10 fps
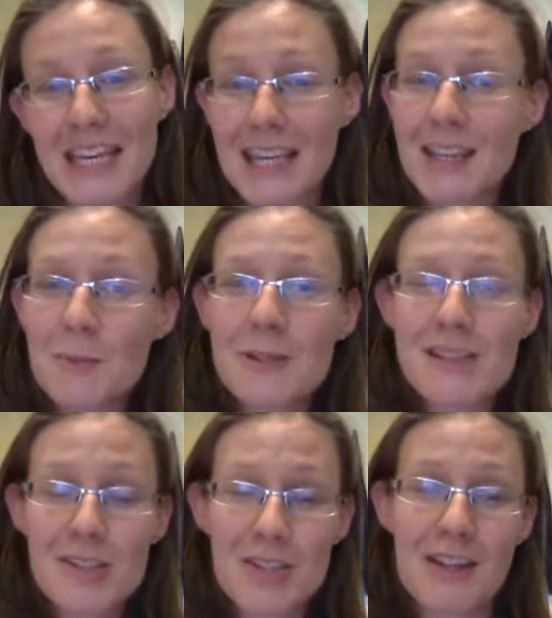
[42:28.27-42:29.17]
in the
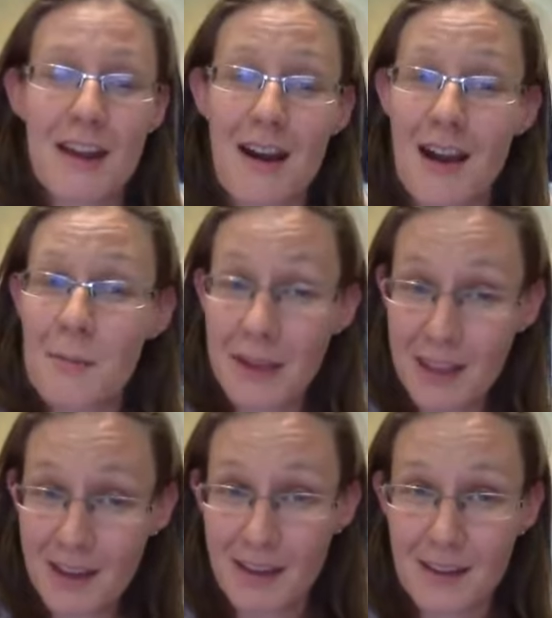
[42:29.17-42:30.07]
position that I'm
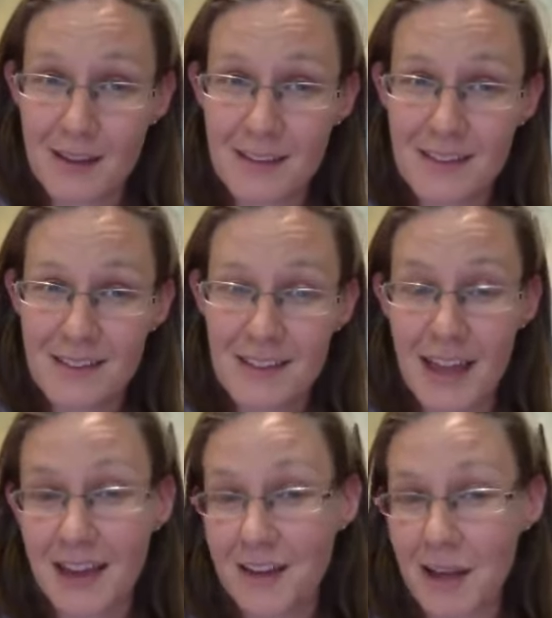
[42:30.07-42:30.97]
in,
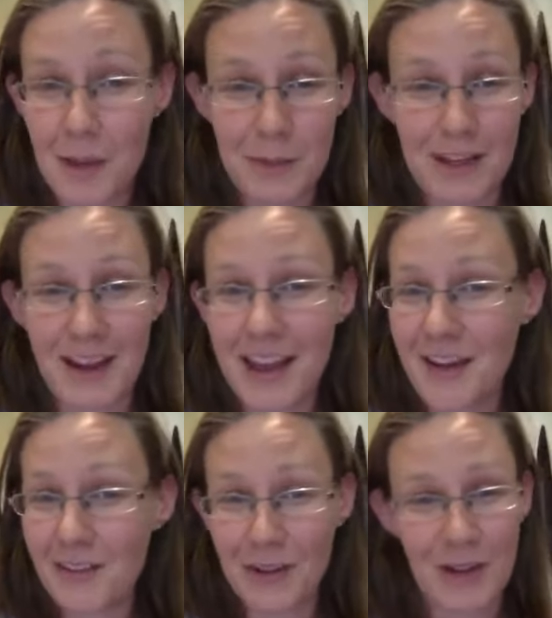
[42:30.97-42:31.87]
and I mean, I
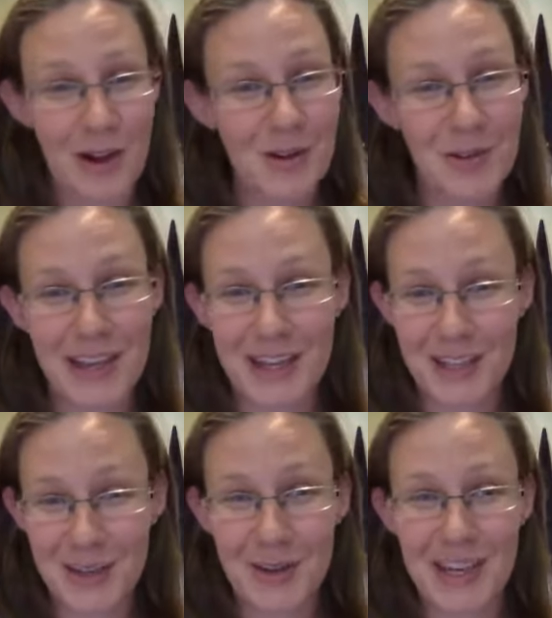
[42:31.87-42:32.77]
have a long way to
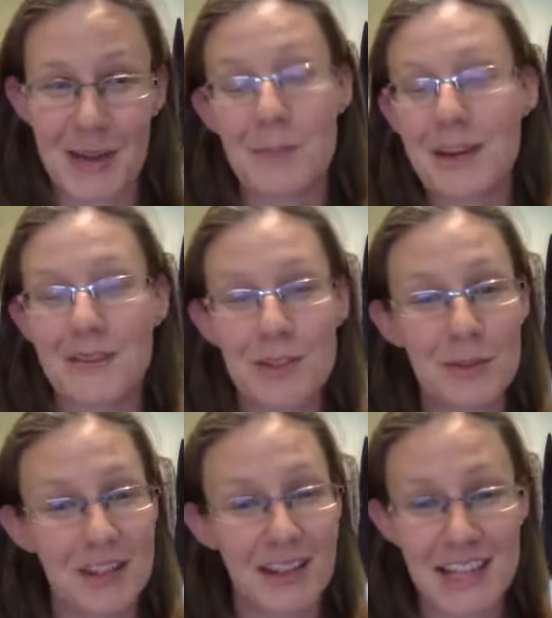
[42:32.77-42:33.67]
go yet, but if you
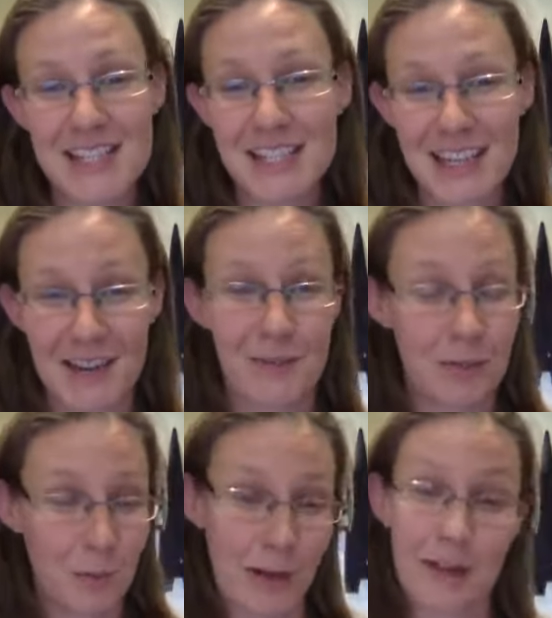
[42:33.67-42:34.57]
would like to get
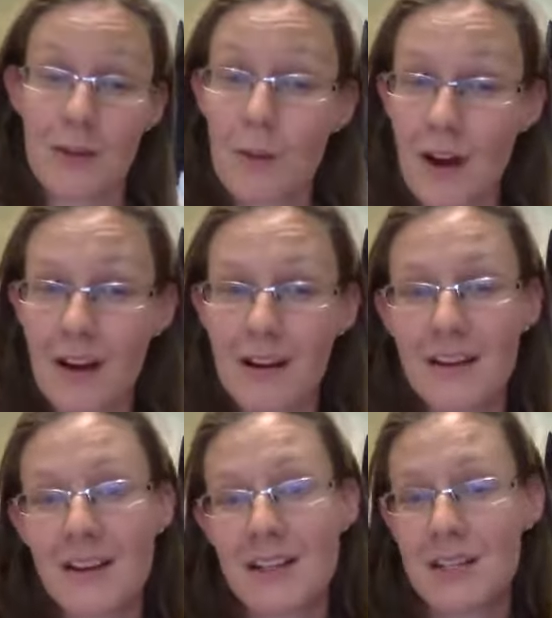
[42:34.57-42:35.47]
from where you are
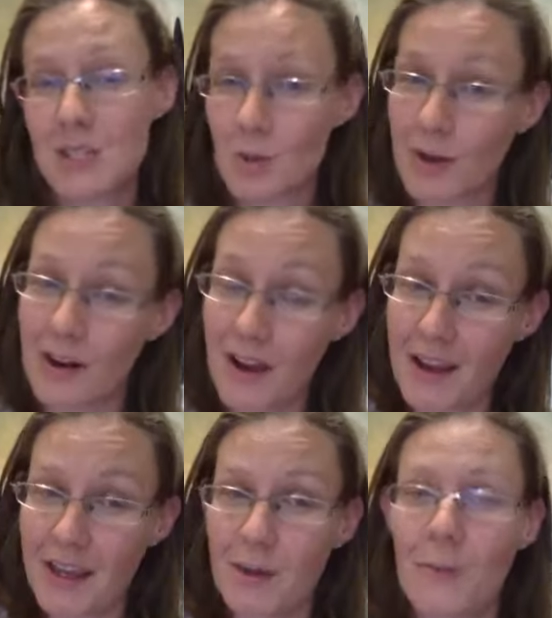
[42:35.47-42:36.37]
to where I
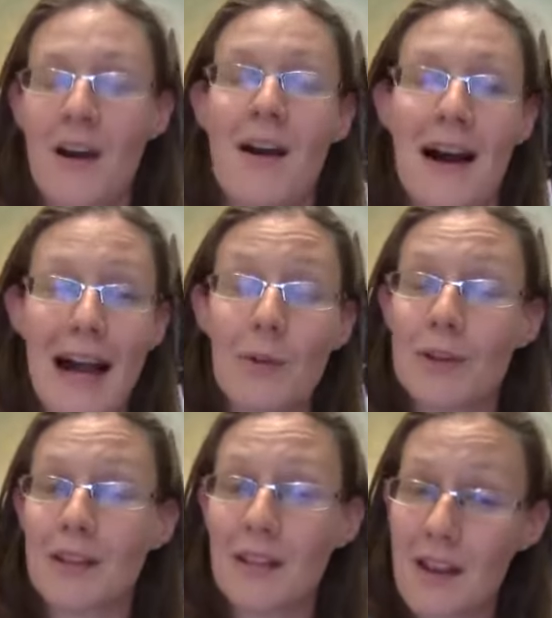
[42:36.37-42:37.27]
am, I
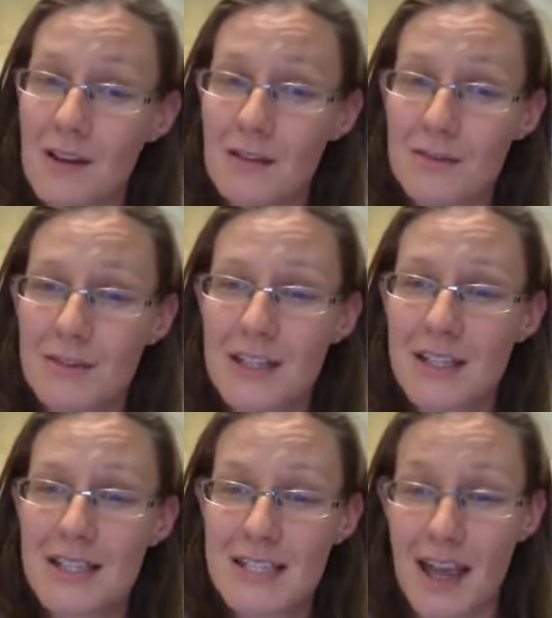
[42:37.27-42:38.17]
would love
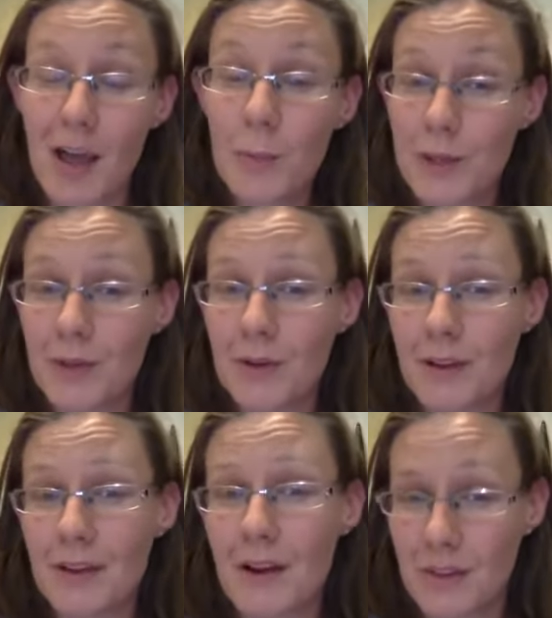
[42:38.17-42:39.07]
to help you
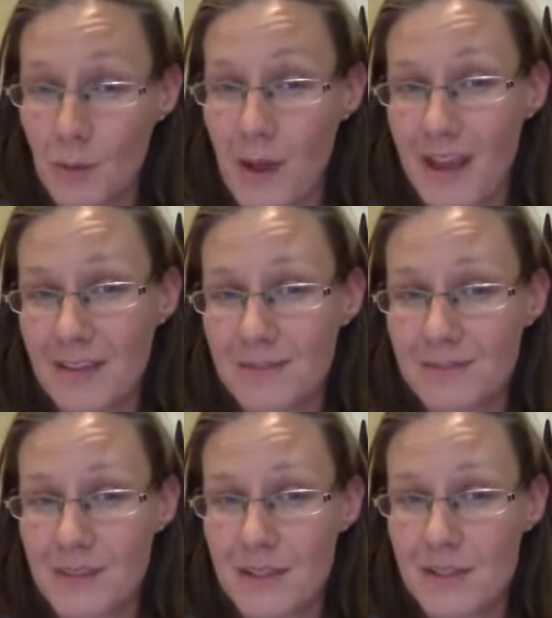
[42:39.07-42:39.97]
along the way.
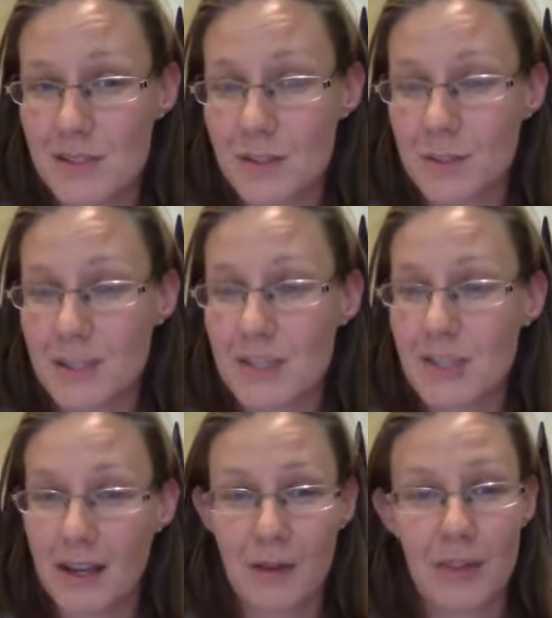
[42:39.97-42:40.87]
So please
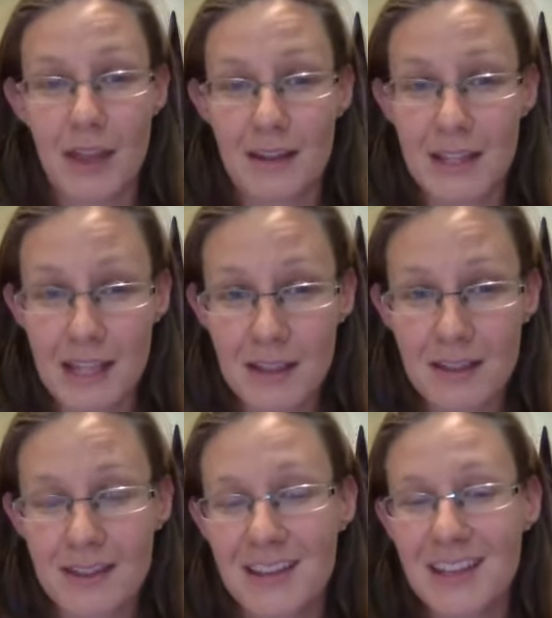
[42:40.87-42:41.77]
check out that link.
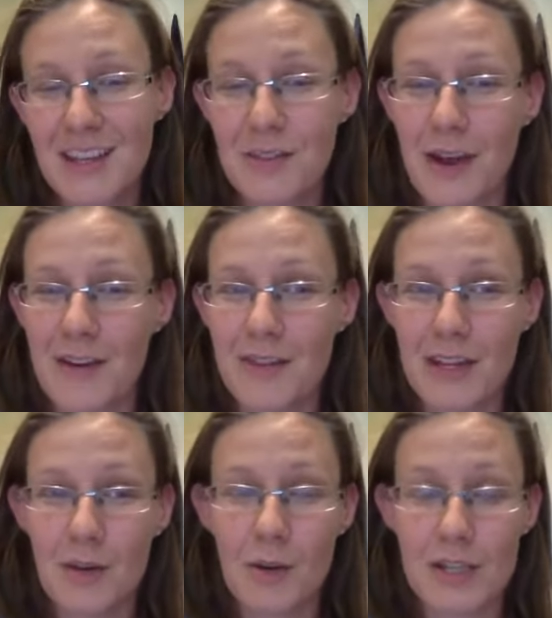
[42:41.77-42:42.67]
If you have
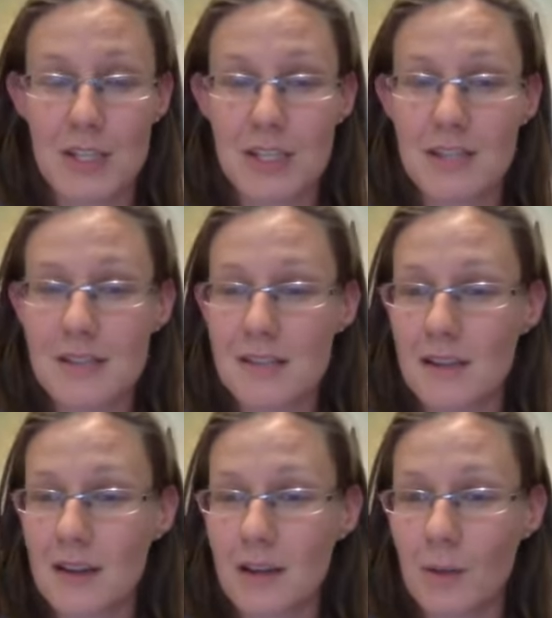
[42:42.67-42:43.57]
any questions,
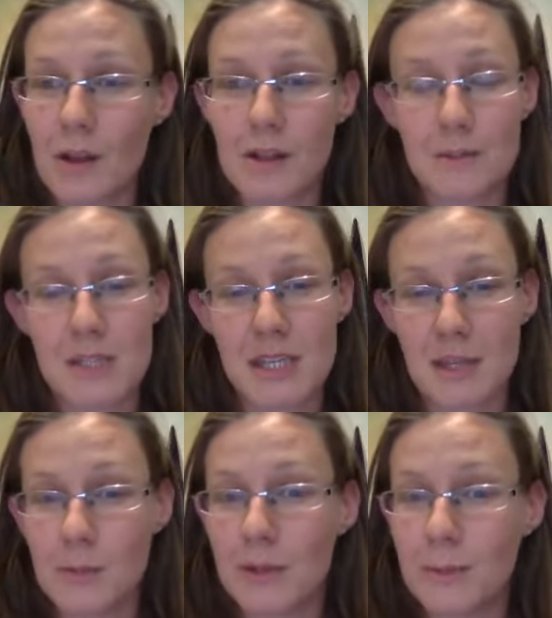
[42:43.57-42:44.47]
you're welcome to
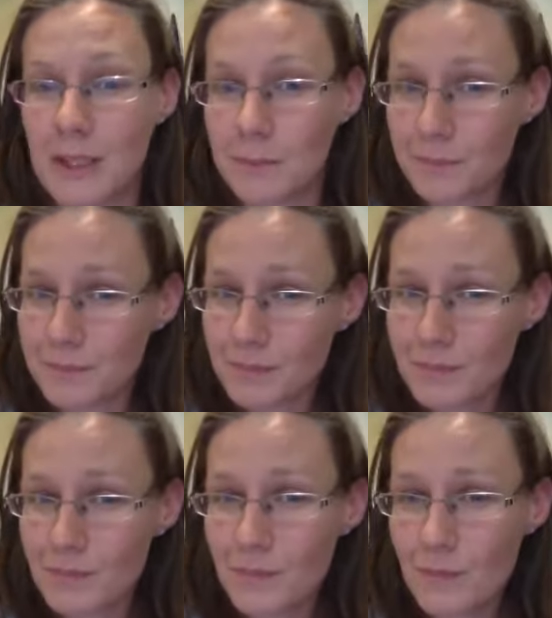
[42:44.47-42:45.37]
email me
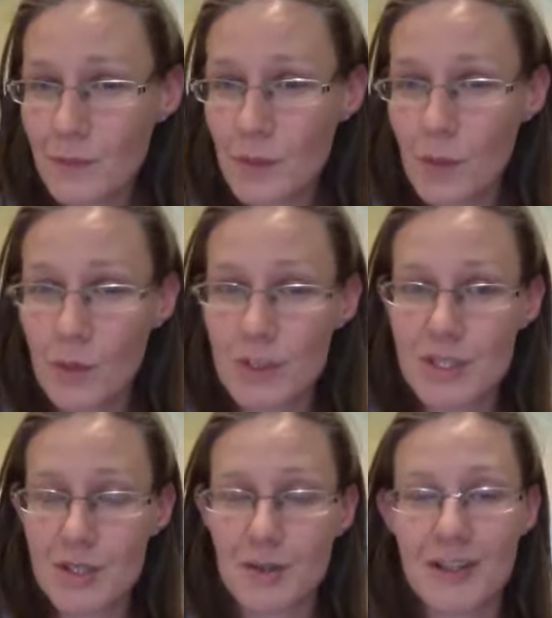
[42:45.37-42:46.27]
or
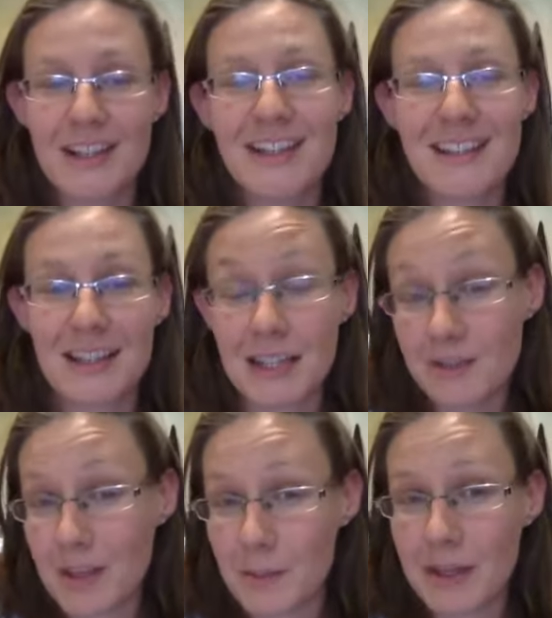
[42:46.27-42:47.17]
to
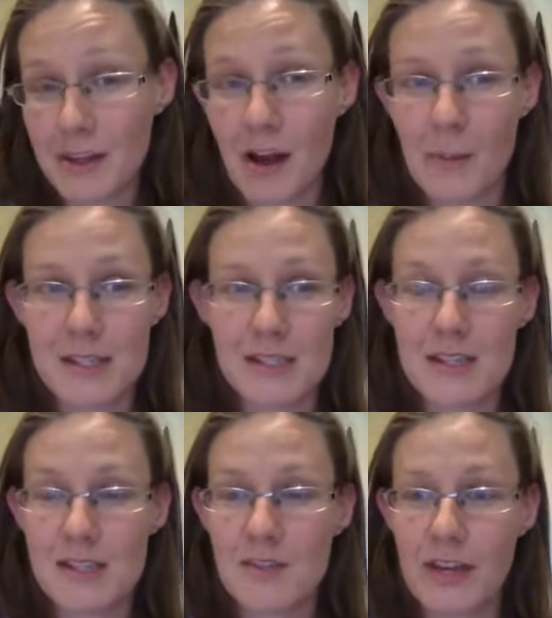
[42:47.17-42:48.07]
leave them in the comments to
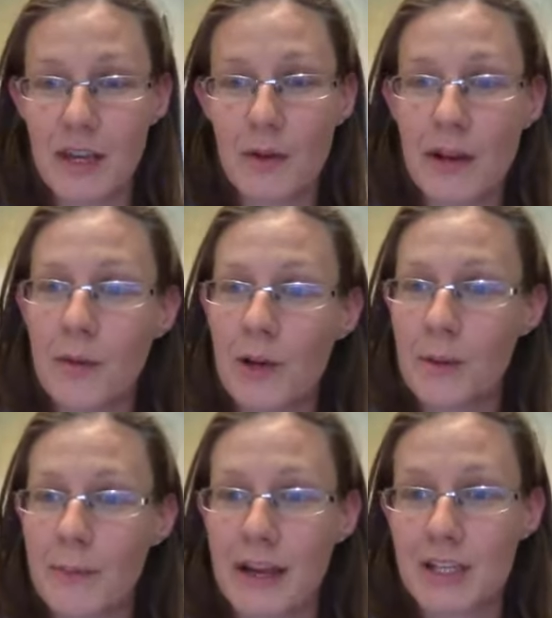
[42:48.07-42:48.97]
this video, and I will
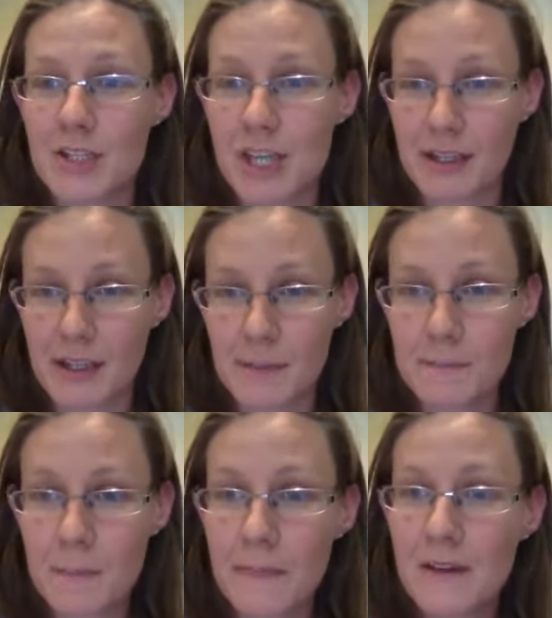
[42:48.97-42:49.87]
come back and check them.
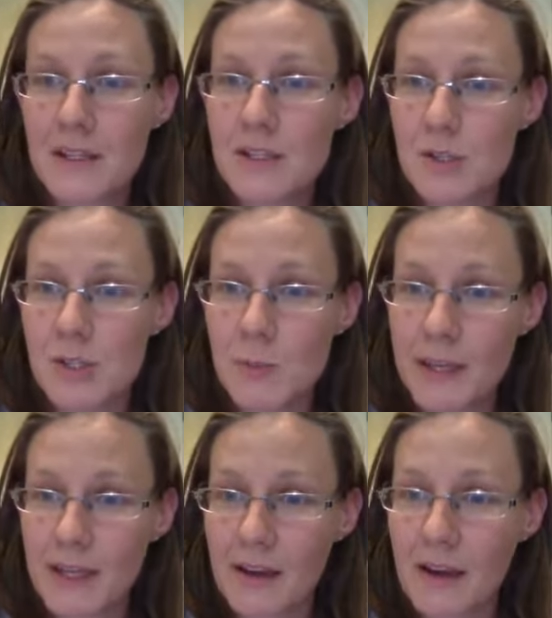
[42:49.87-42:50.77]
So
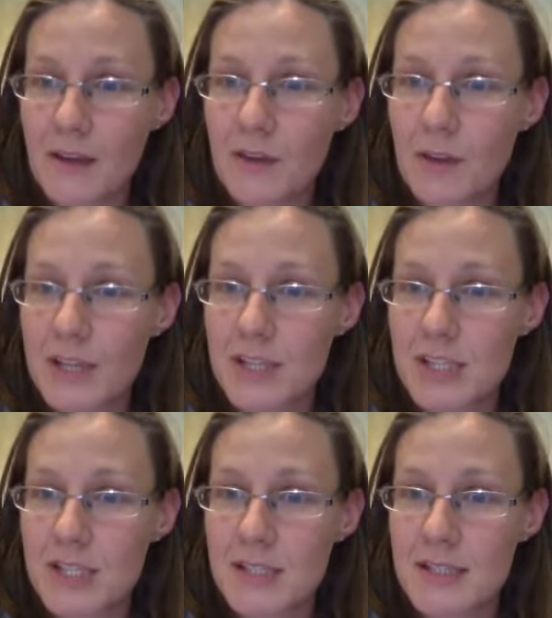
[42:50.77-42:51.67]
speaking of
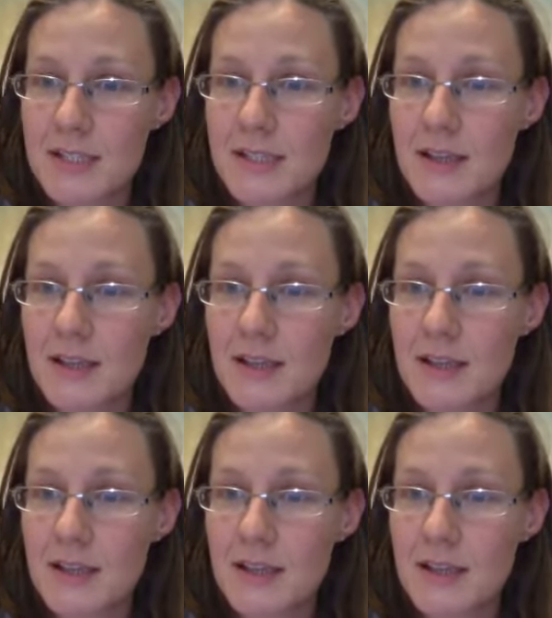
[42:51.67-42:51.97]
questions,